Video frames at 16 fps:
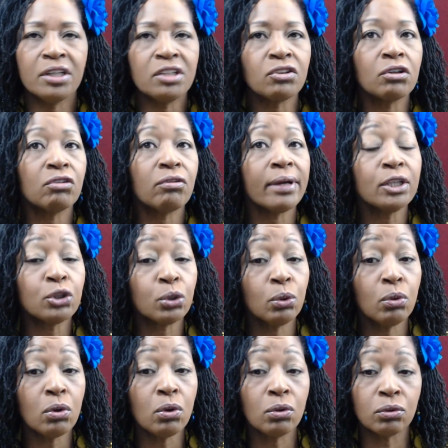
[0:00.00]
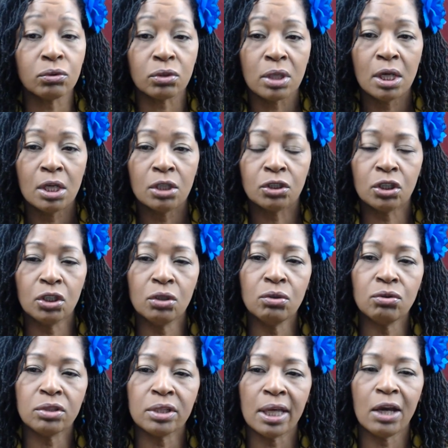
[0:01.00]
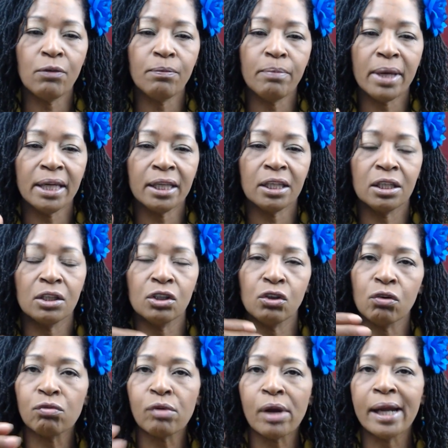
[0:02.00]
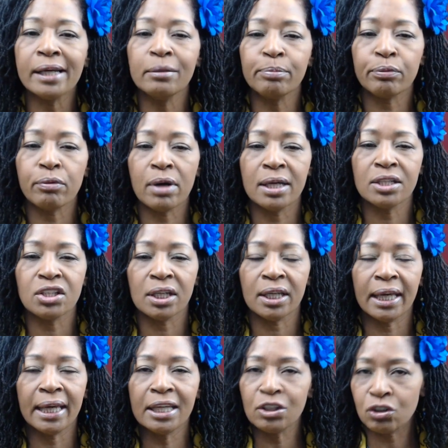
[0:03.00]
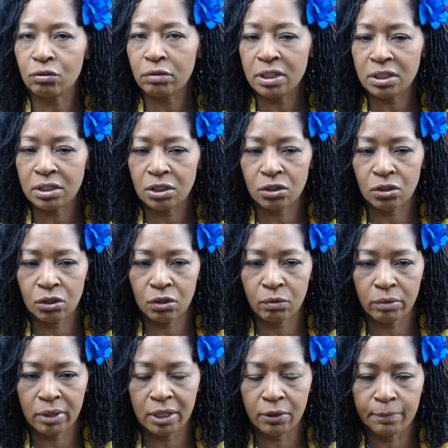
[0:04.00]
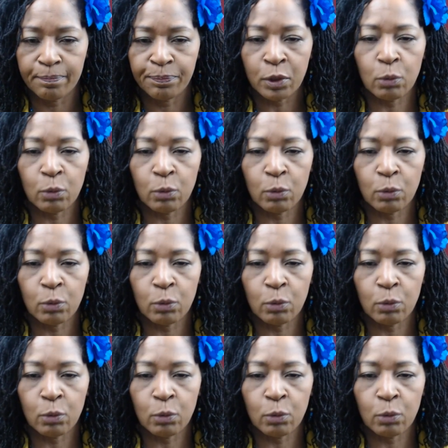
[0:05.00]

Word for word: These are great tools to use to help make your writing project interesting to your reader.